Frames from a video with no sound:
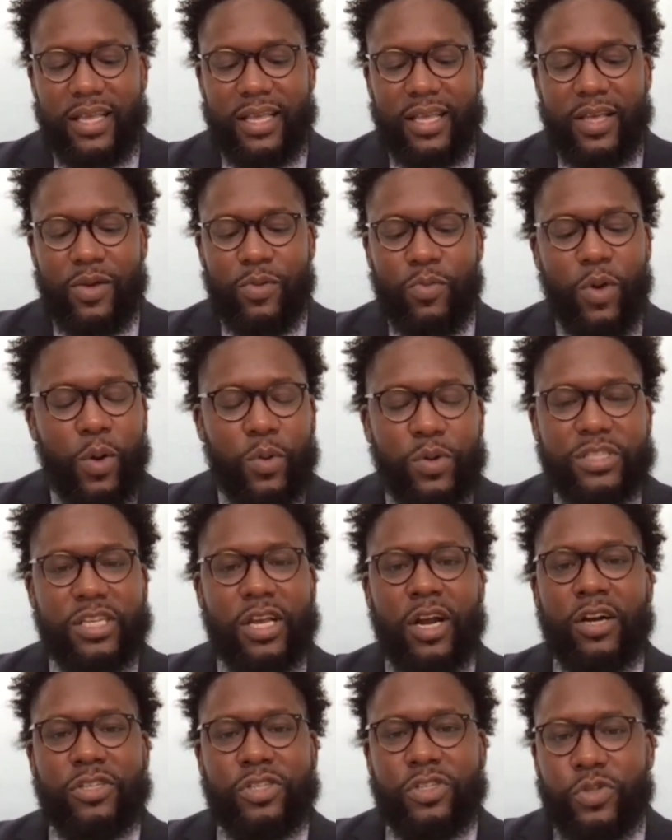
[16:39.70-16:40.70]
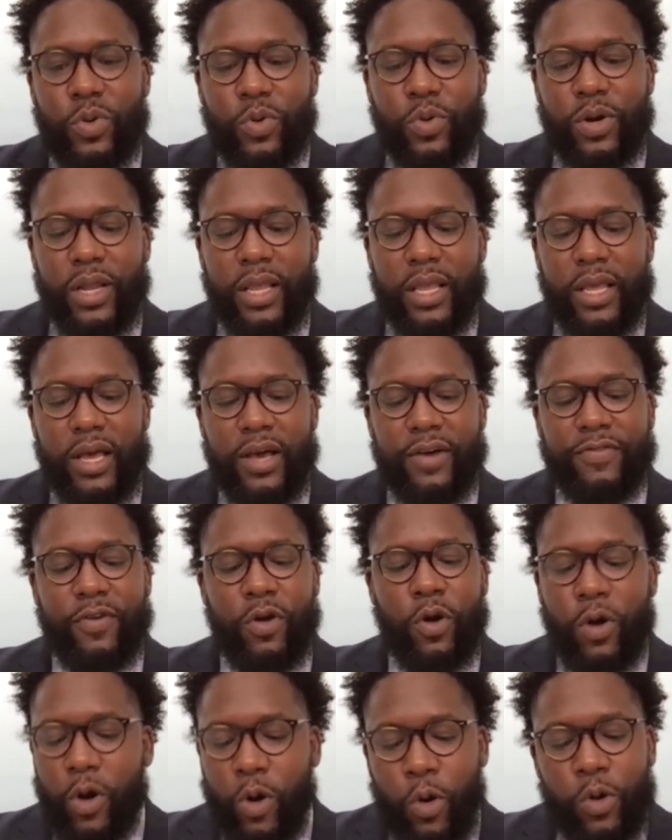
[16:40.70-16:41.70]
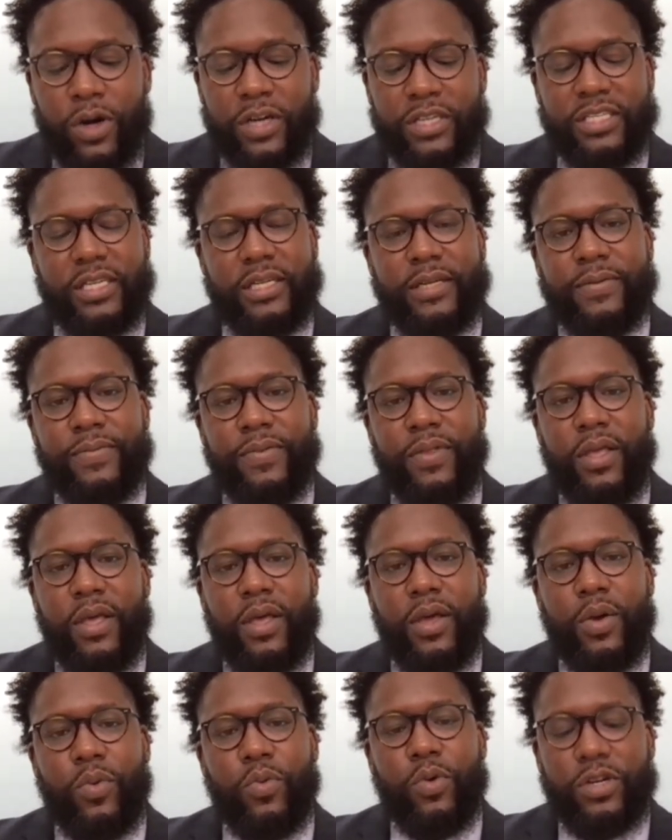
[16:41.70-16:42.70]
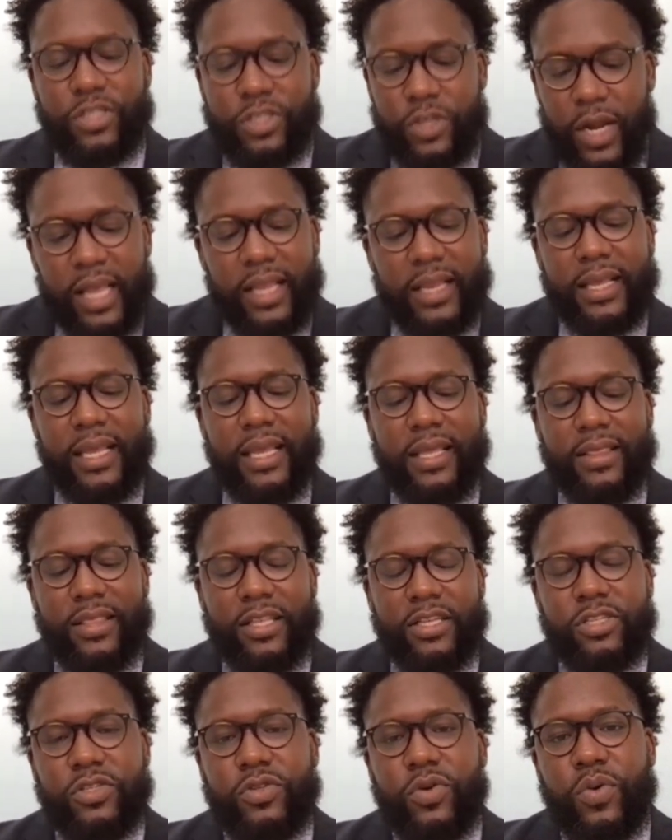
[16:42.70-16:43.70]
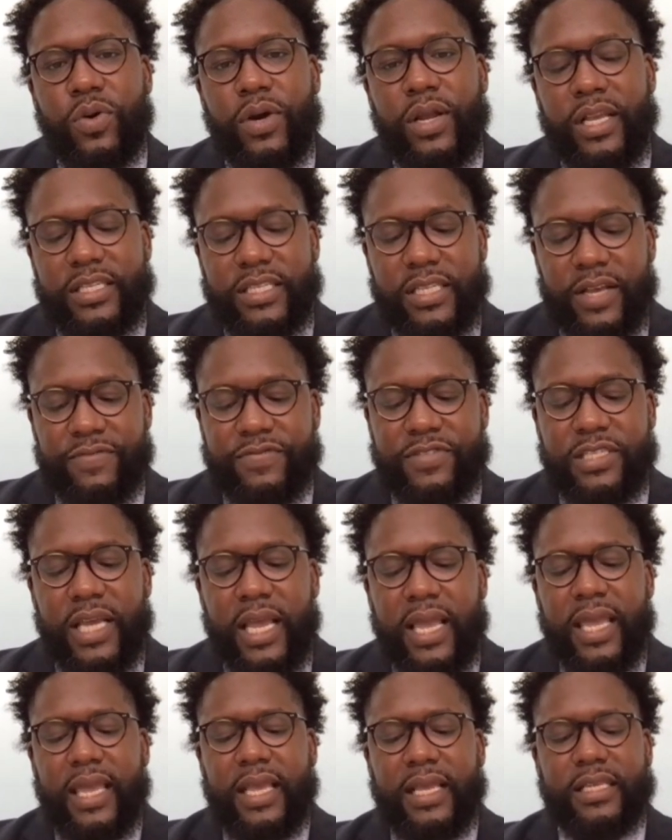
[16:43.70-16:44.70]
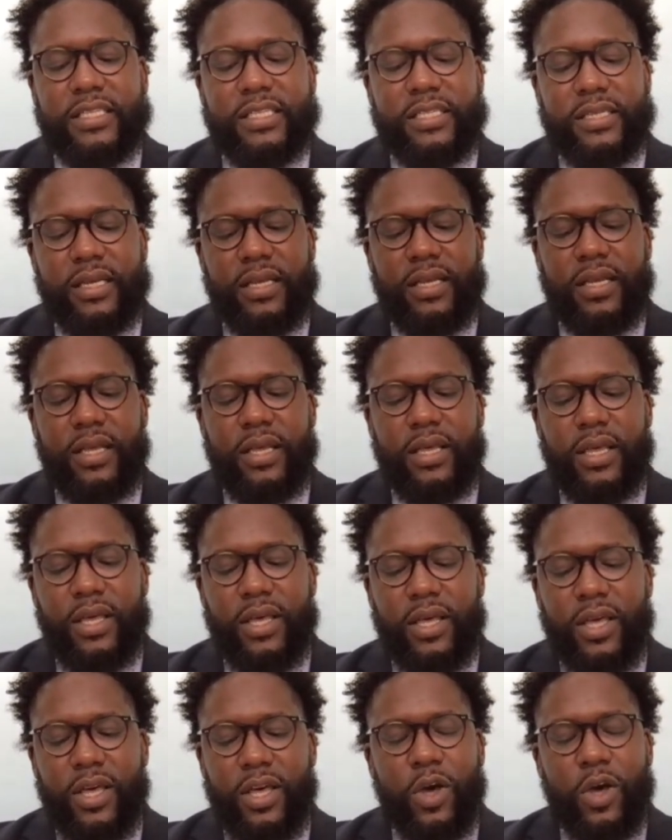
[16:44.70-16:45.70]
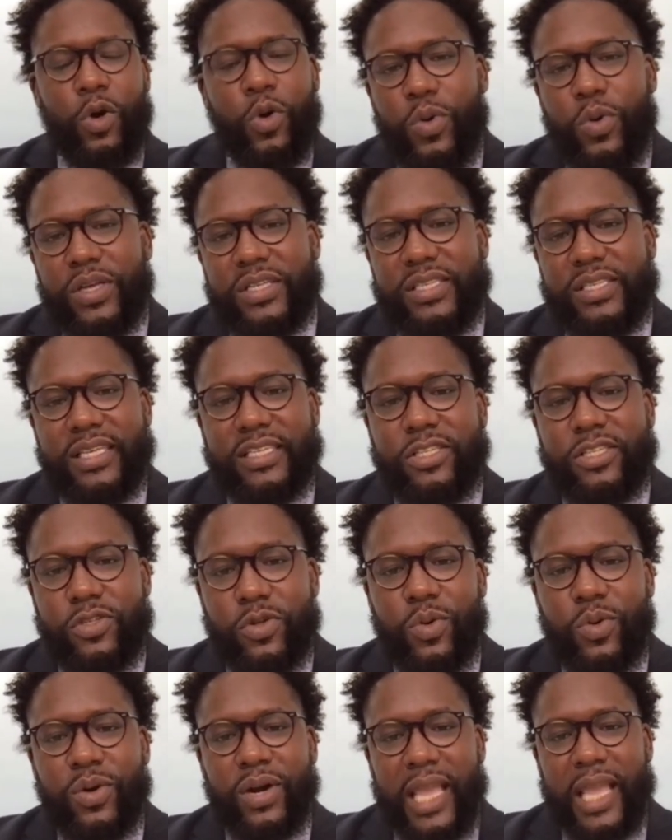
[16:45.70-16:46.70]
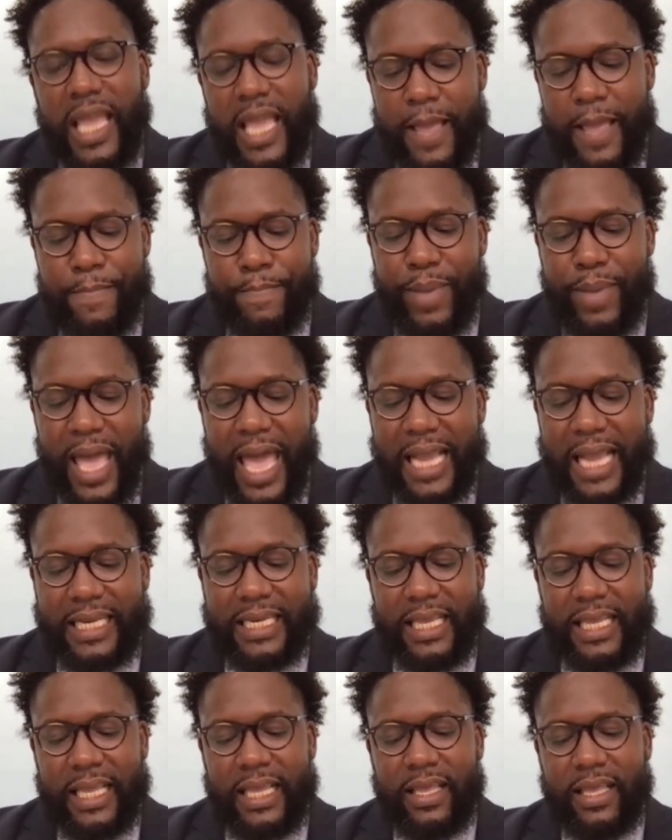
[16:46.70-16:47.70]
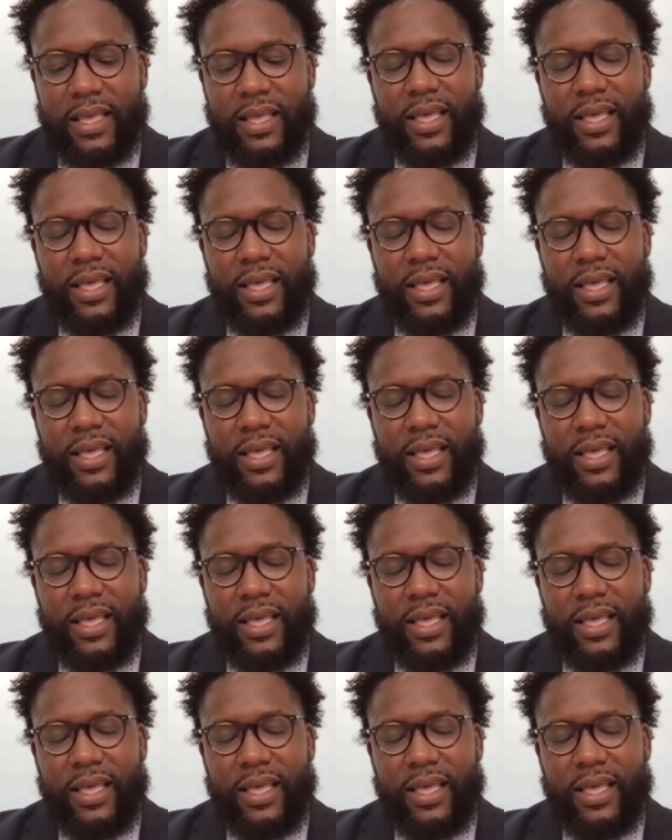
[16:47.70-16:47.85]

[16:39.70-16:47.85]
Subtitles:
What was our story of origin? We're telling the stories of change. Who is this story impacting?